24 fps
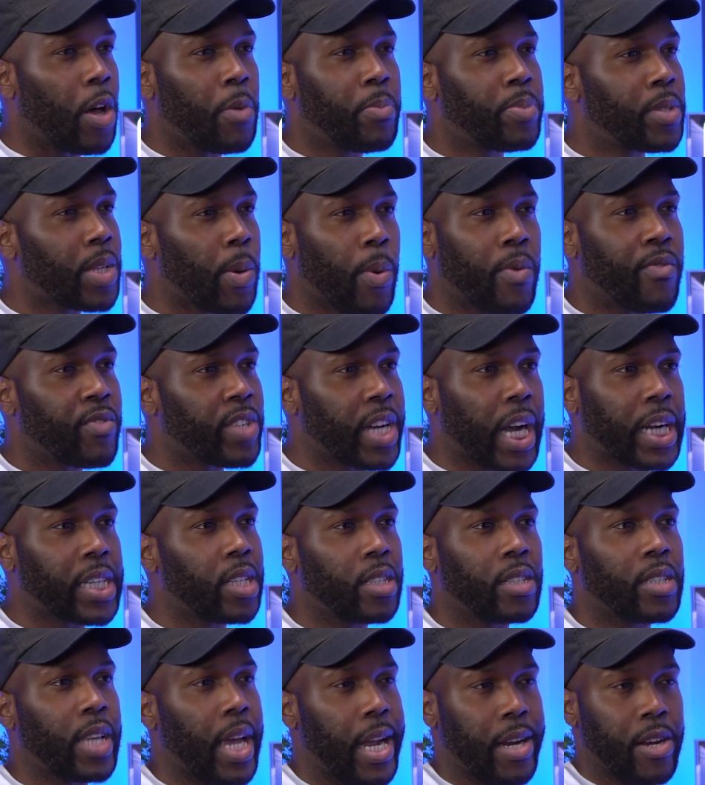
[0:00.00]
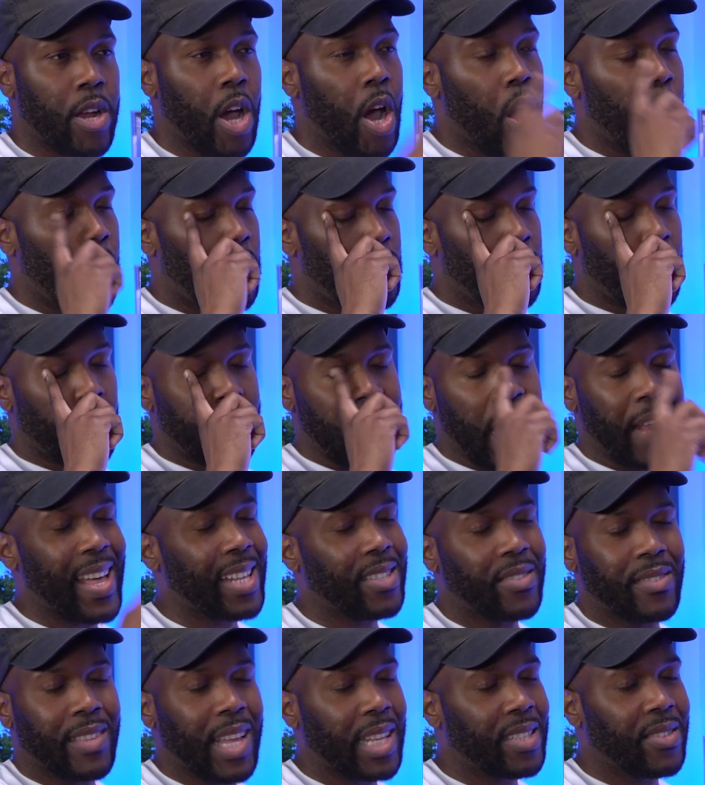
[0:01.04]
Someone rejecting, saying no or not now.
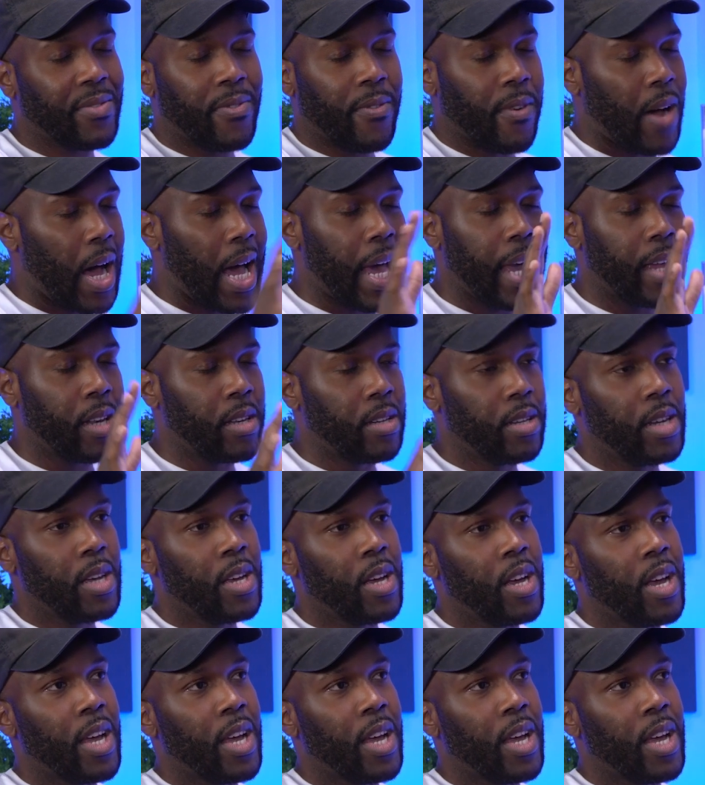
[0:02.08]
That's fine.